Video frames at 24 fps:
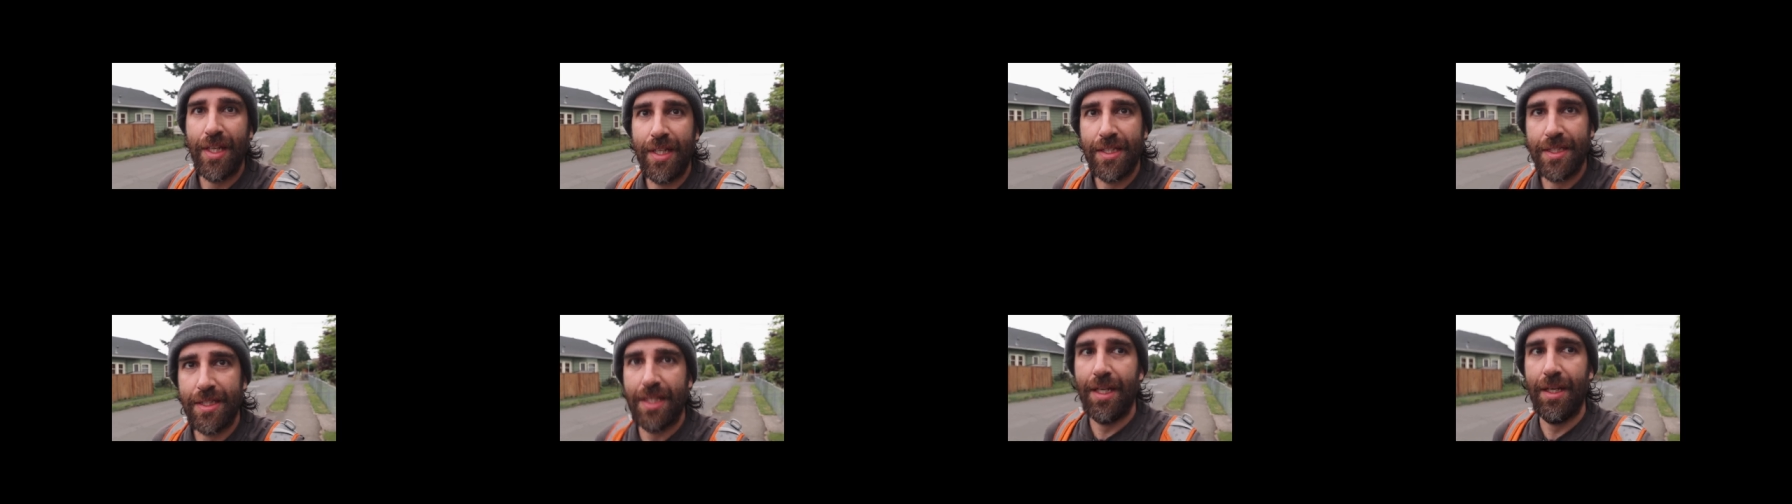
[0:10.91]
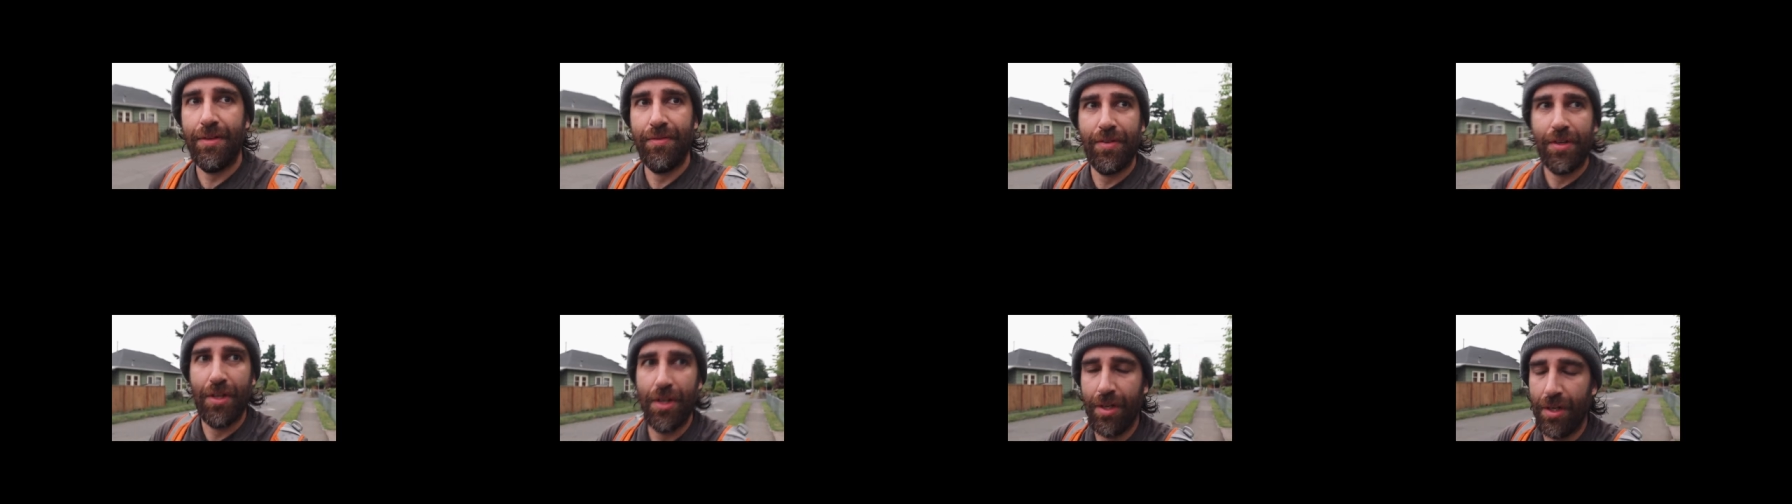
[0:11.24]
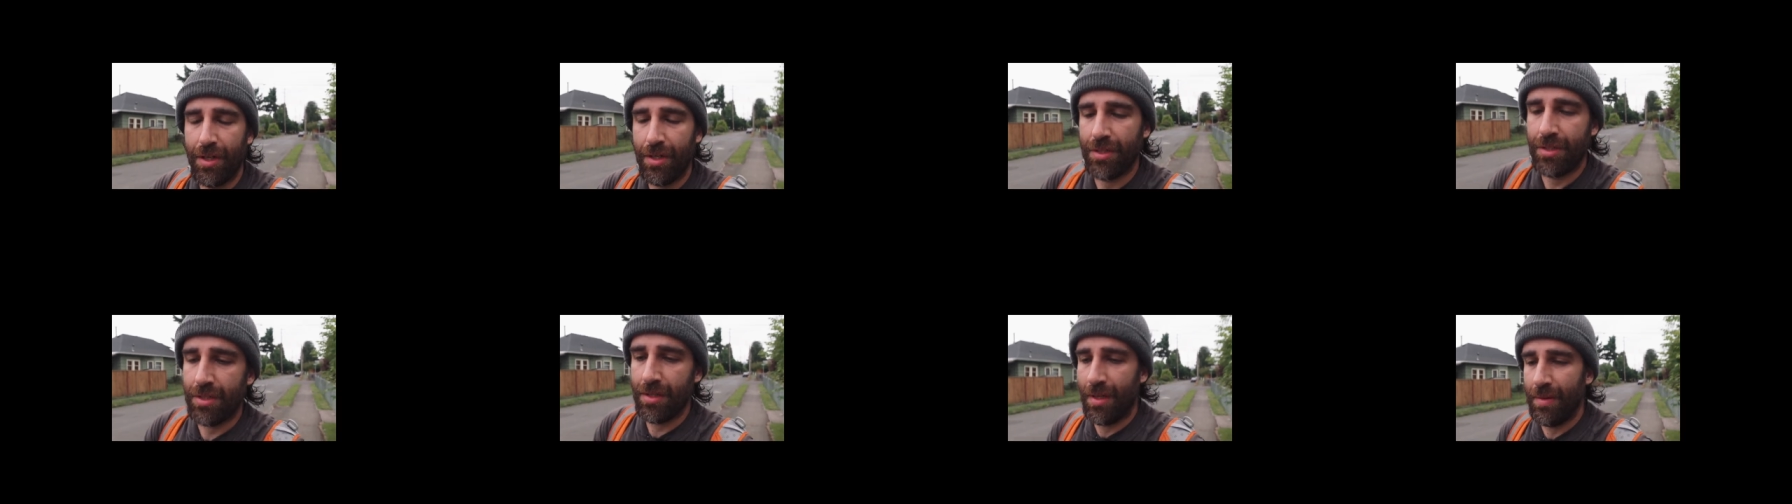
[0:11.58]
days left
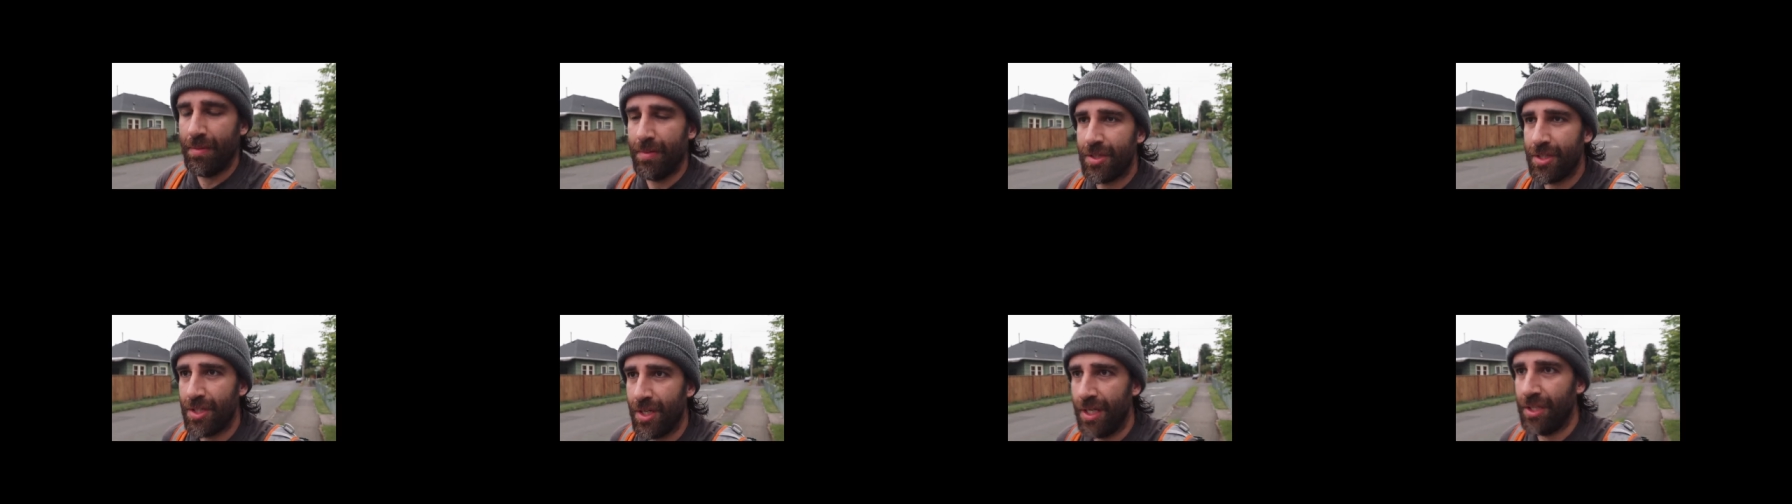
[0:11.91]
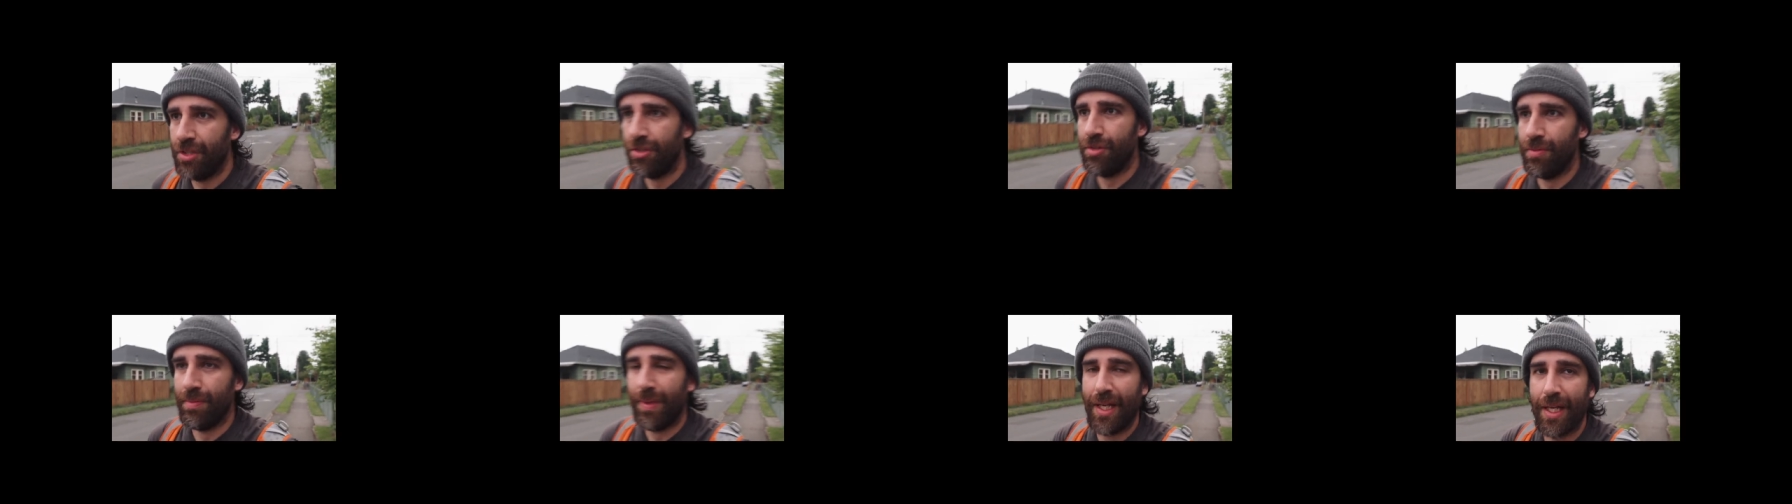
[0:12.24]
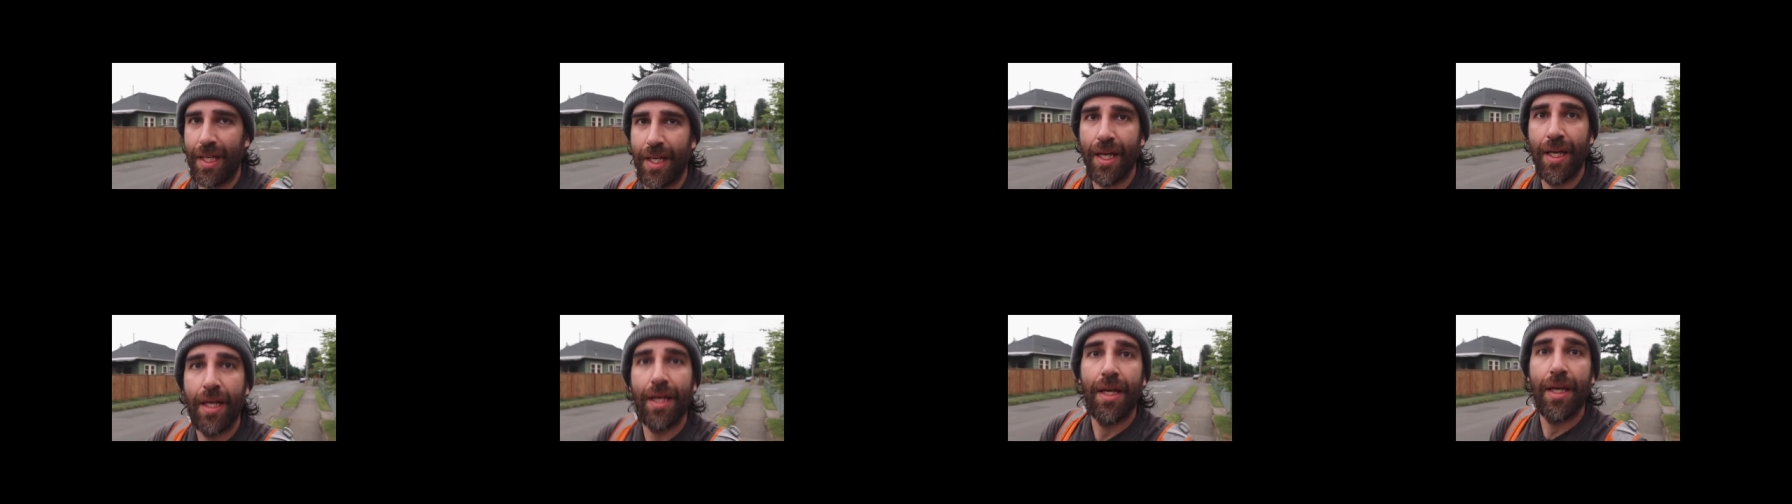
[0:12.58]
here, so I'm trying to
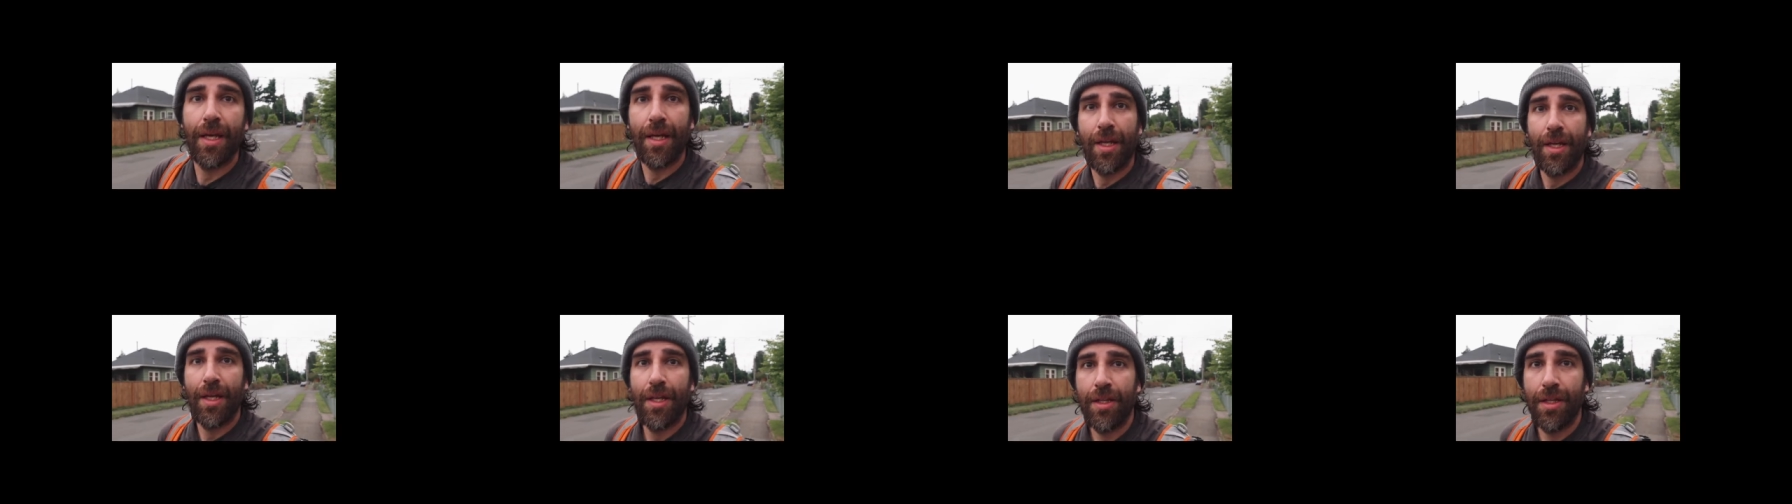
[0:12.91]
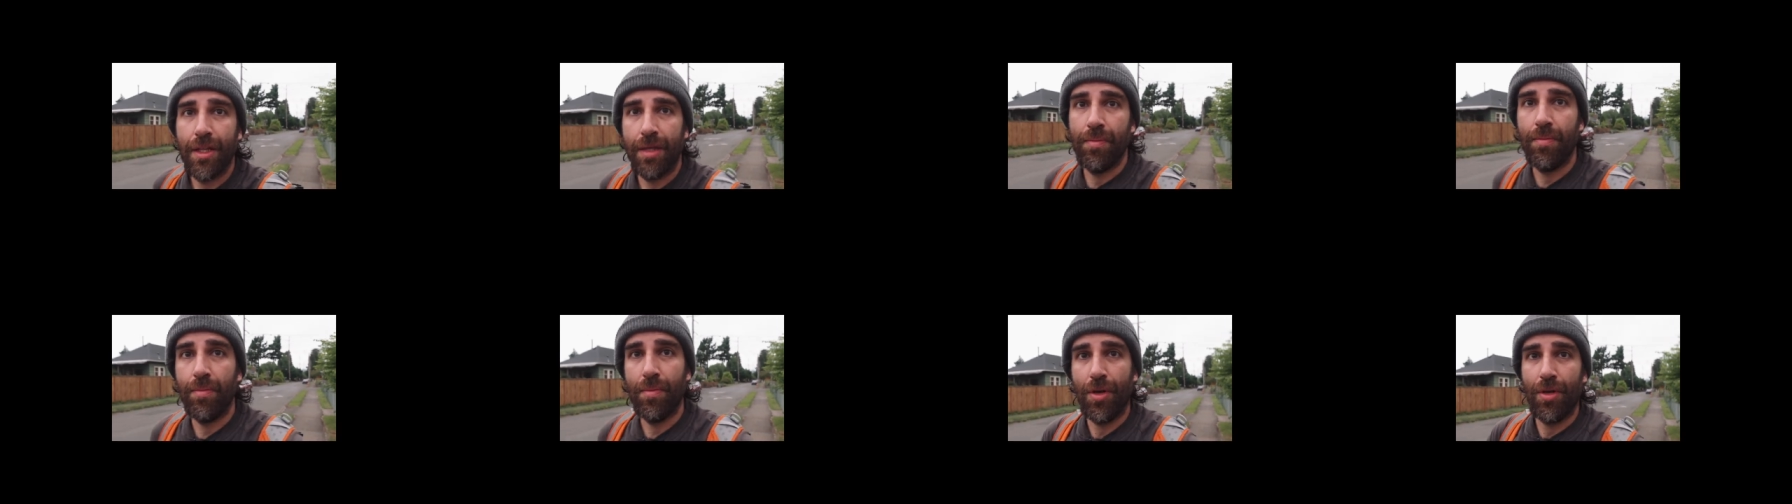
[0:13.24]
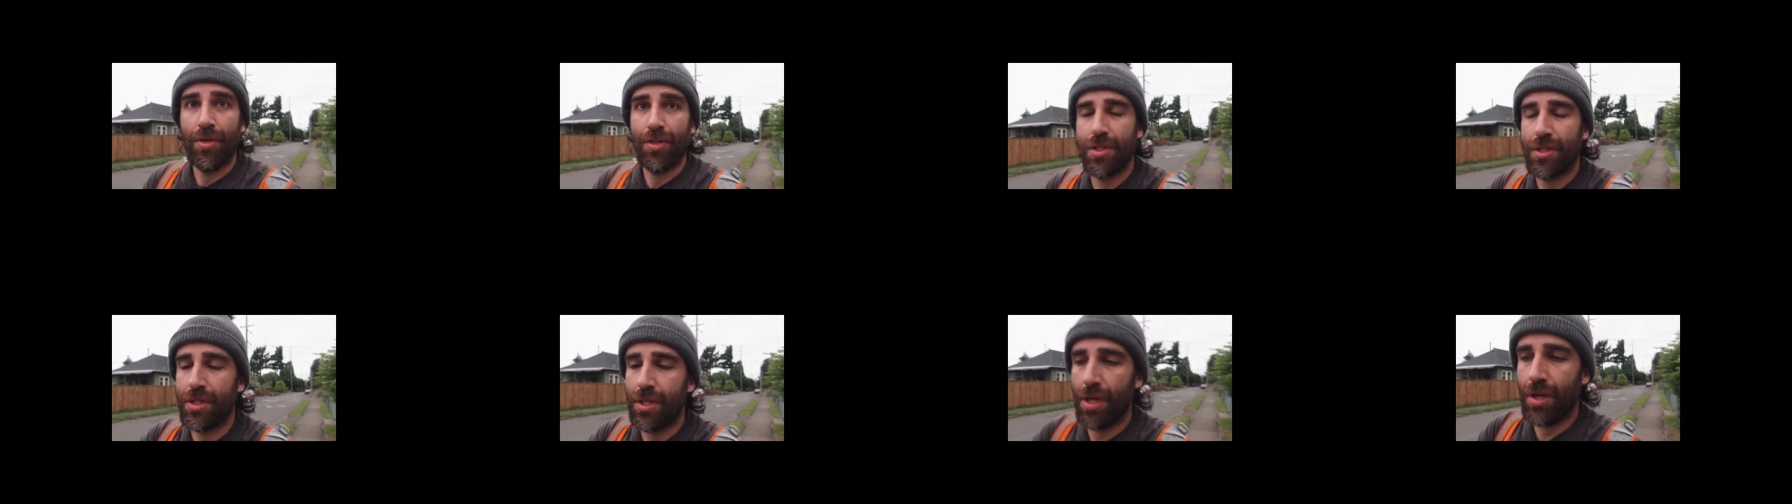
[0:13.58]
make the
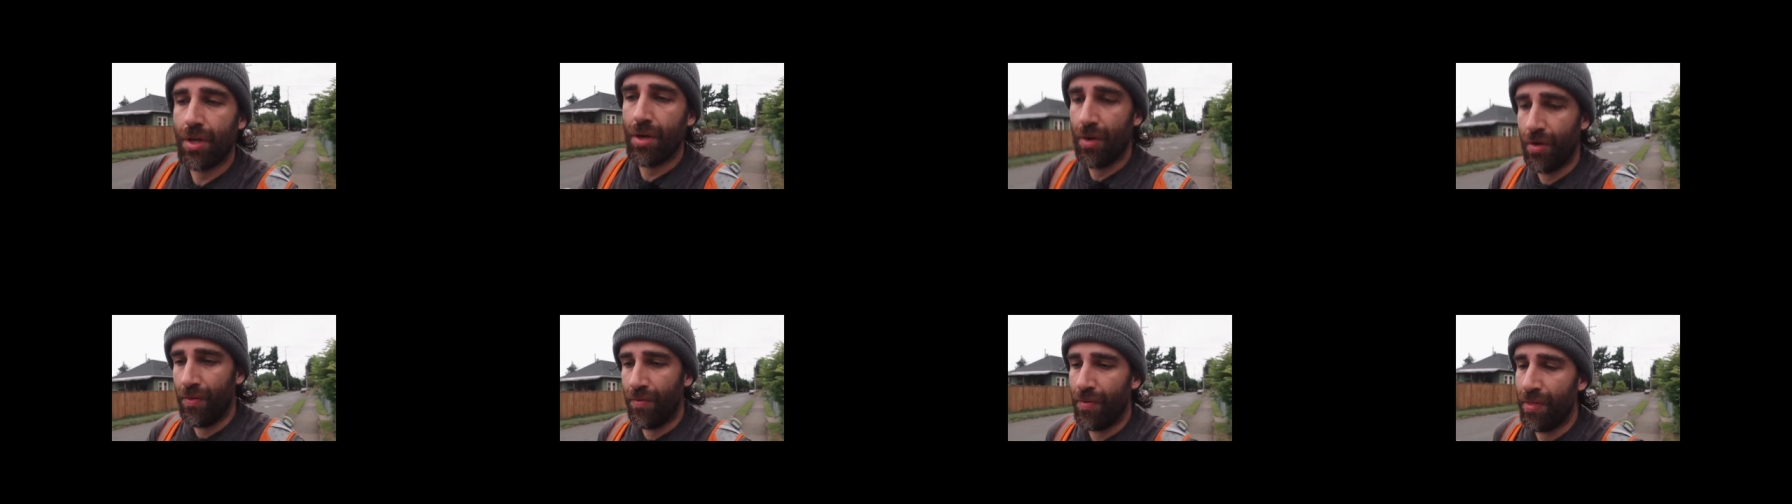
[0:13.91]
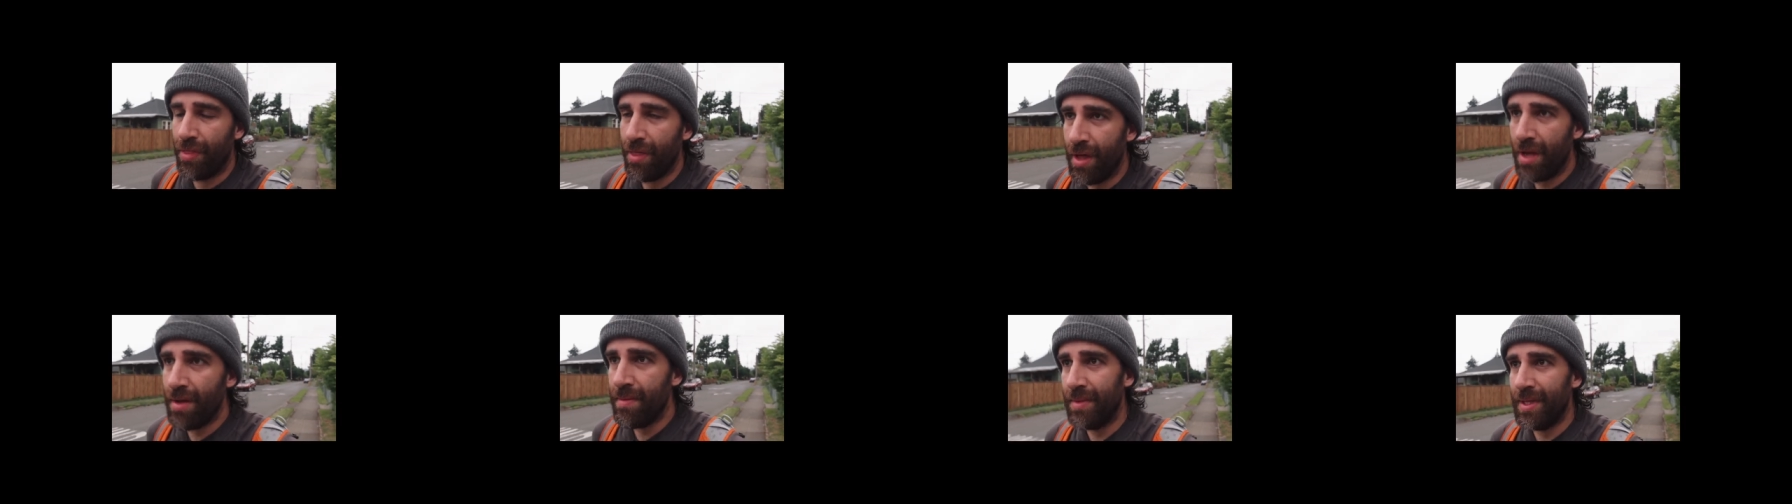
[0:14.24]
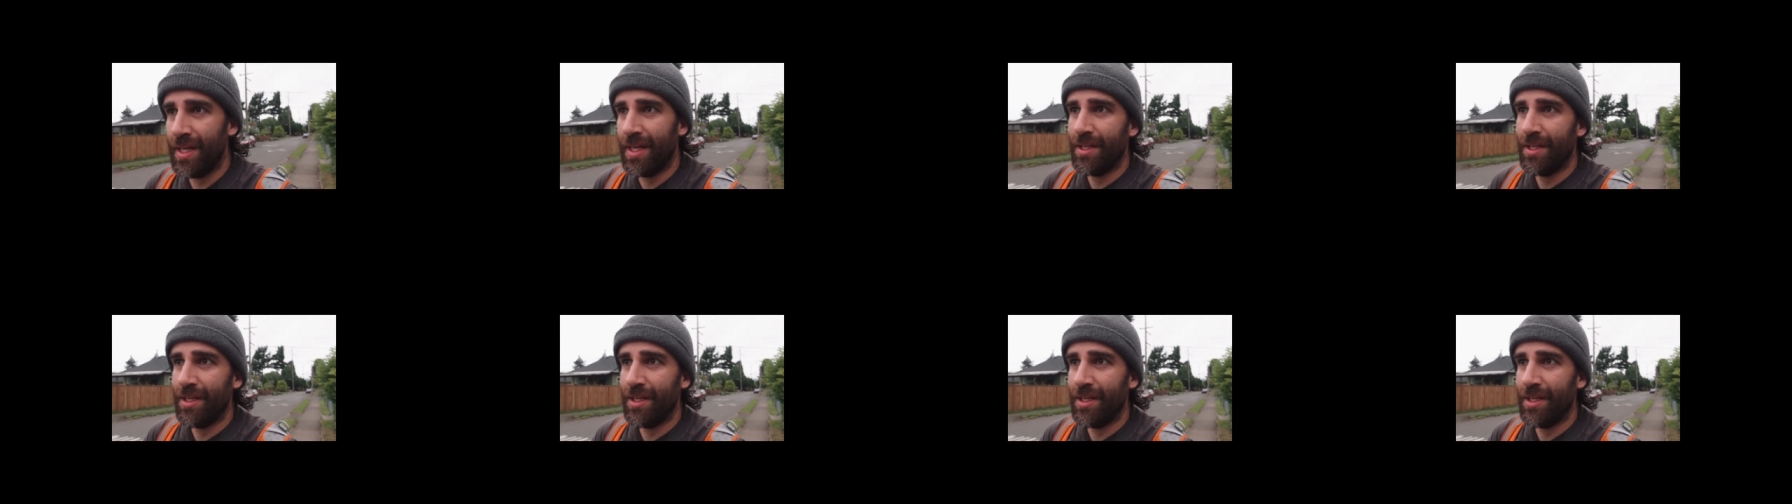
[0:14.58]
most of them.